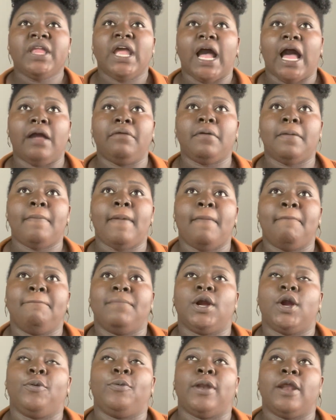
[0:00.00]
I
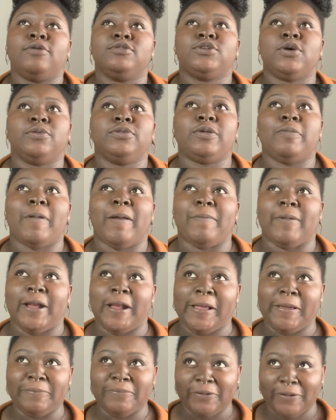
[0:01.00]
remember when I was going through my
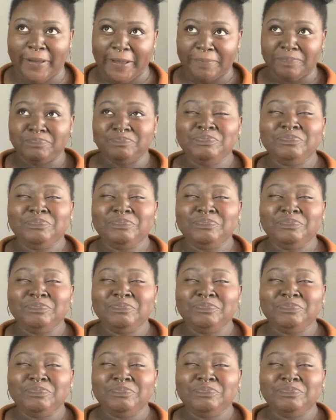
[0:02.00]
breaking point,